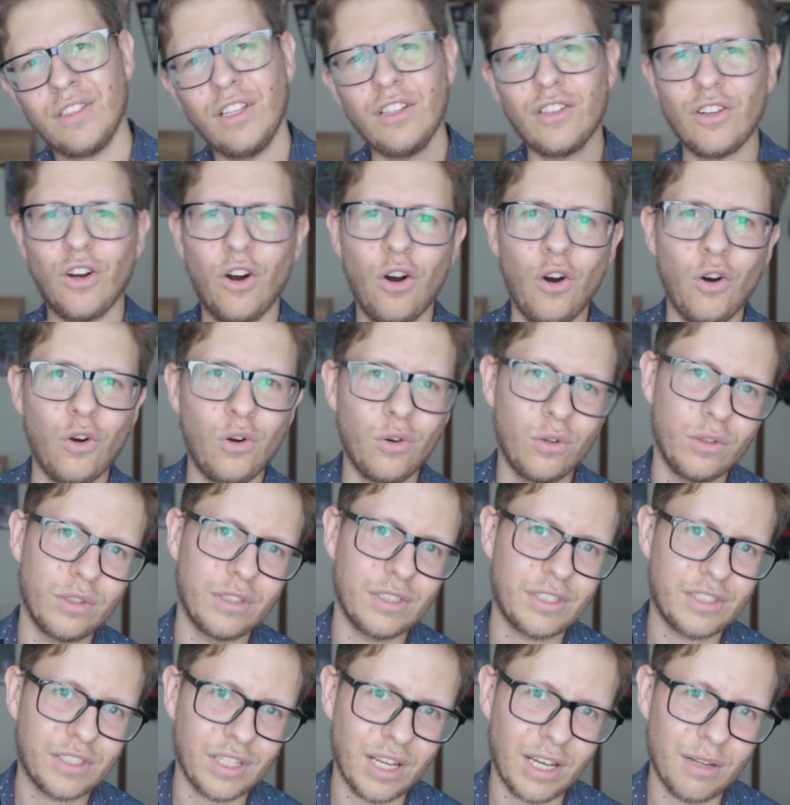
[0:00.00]
Not all
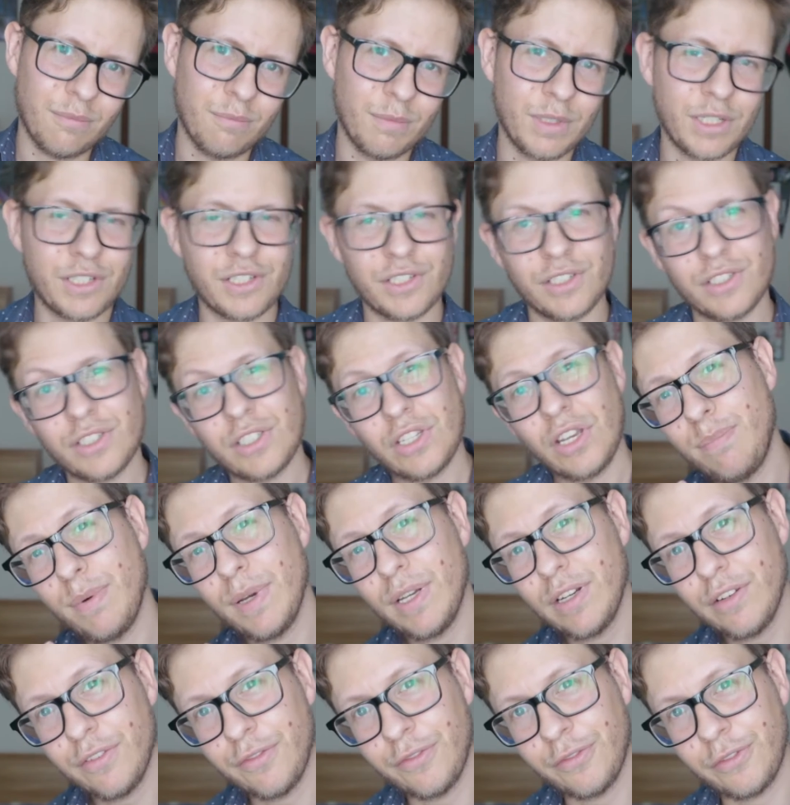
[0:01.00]
the side missions,
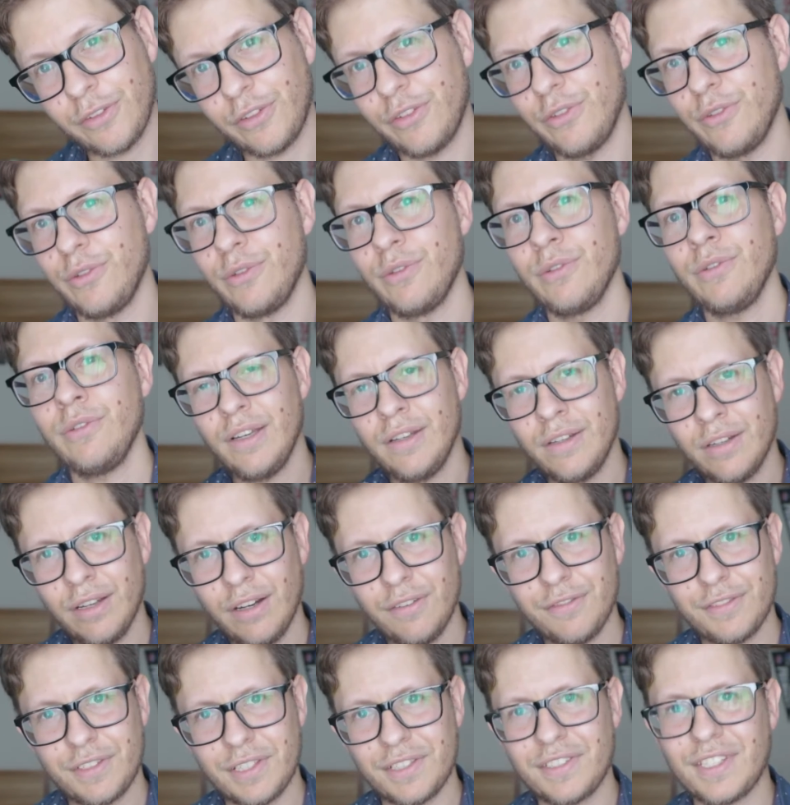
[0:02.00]
but a few.
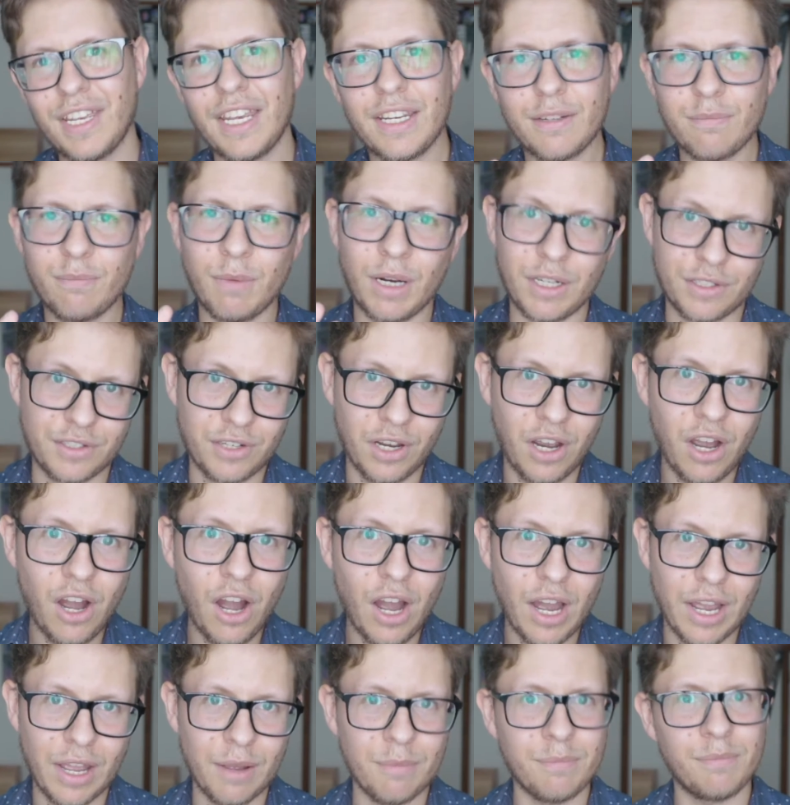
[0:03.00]
Enough to take my
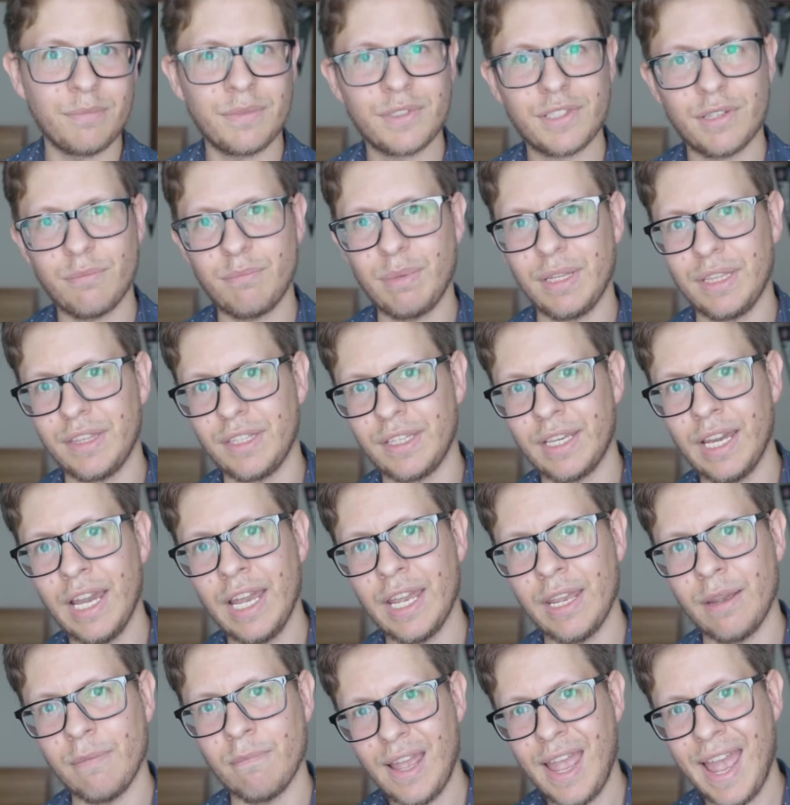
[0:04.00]
time to beat the
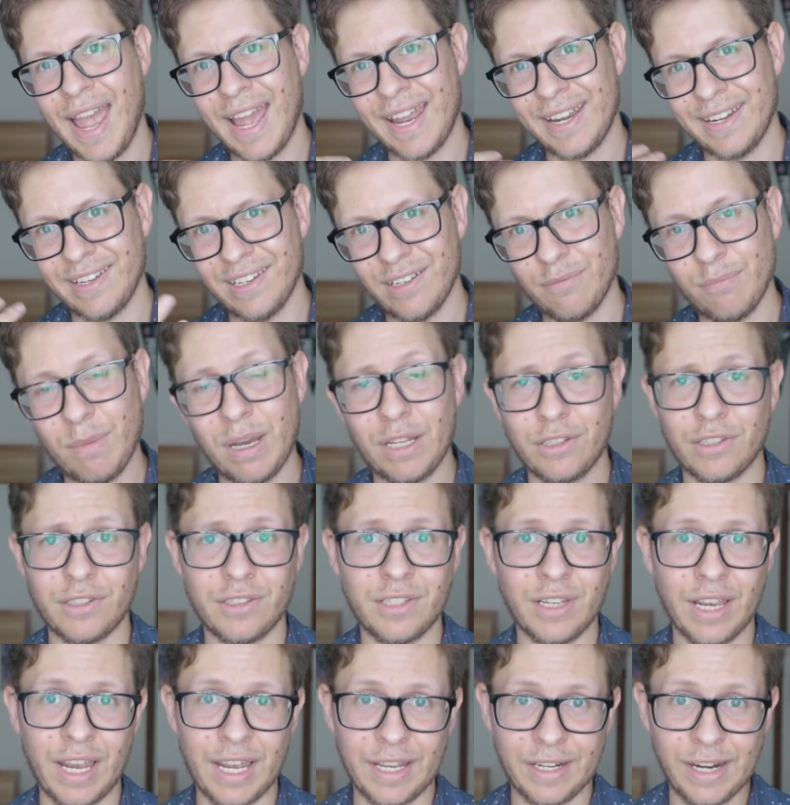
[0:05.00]
game, and it amounted
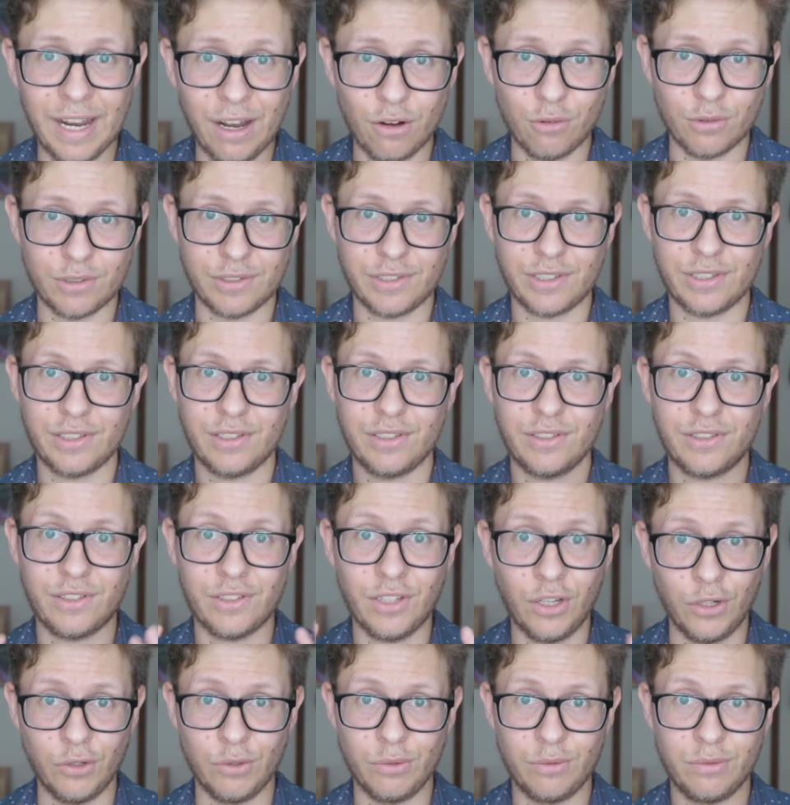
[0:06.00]
to 8 hours.
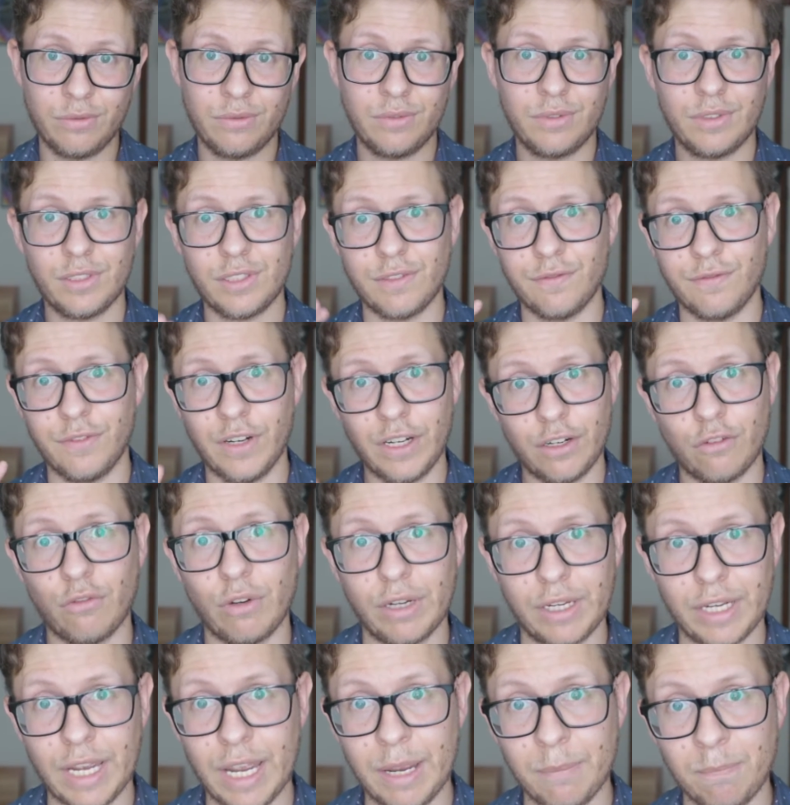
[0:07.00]
So it's a very
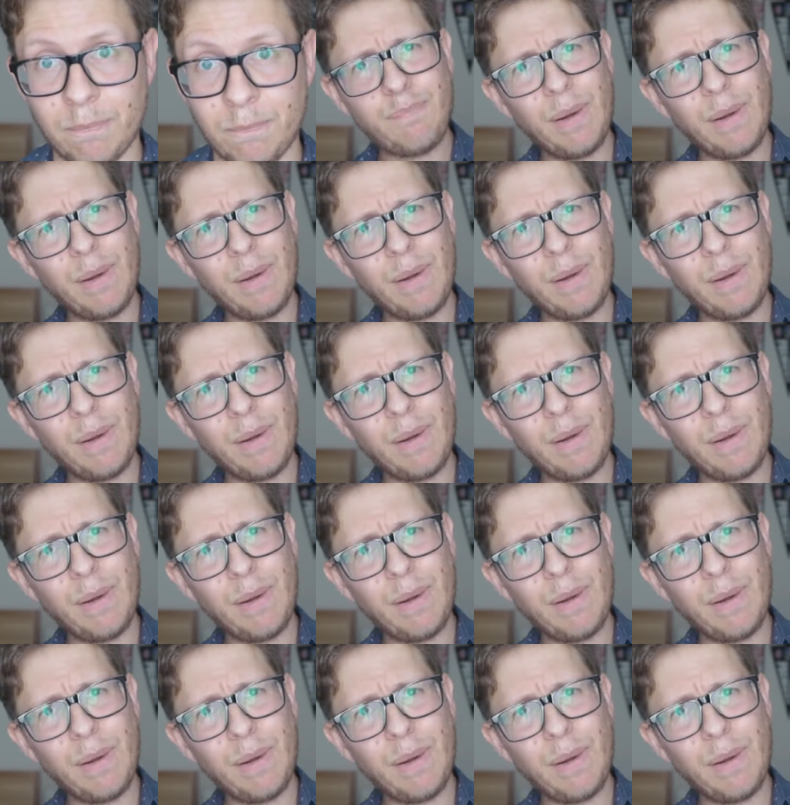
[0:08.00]
quick game.